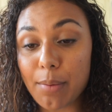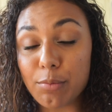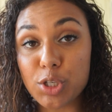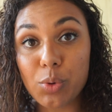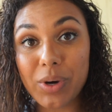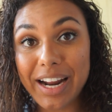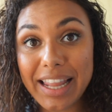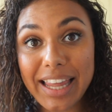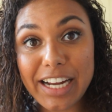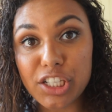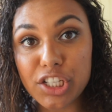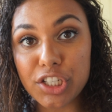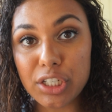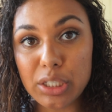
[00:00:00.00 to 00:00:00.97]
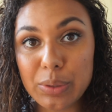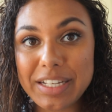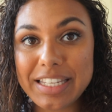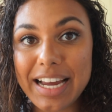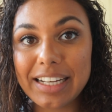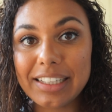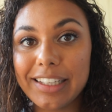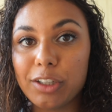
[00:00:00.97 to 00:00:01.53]
So what I like to do is
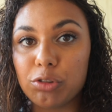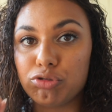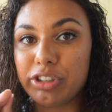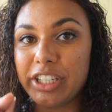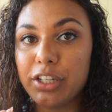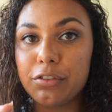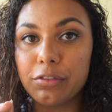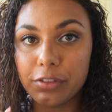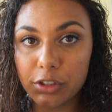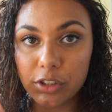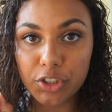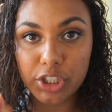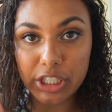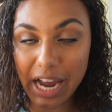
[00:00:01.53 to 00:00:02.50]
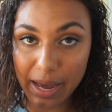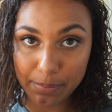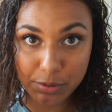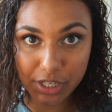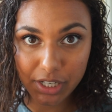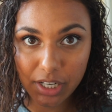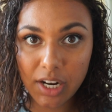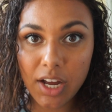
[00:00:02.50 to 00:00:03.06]
I click read full
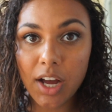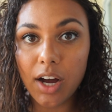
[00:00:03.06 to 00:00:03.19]
chapter,